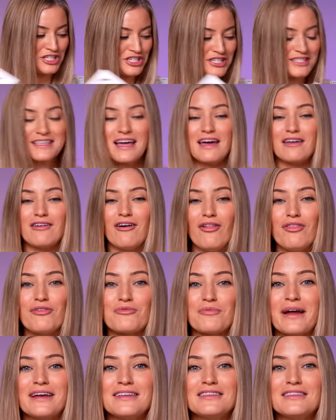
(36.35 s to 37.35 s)
You just got all
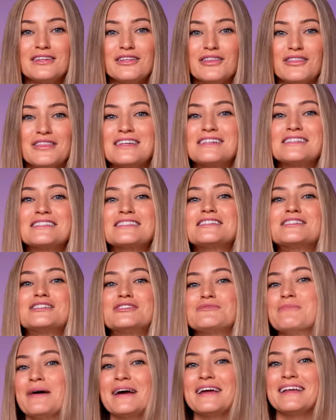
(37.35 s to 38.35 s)
the right little things
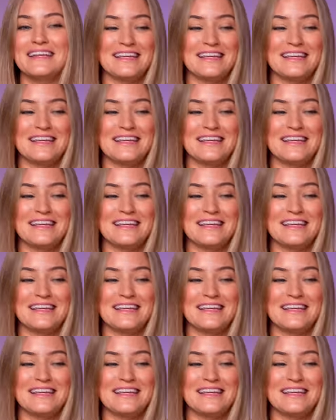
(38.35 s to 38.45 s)
that you might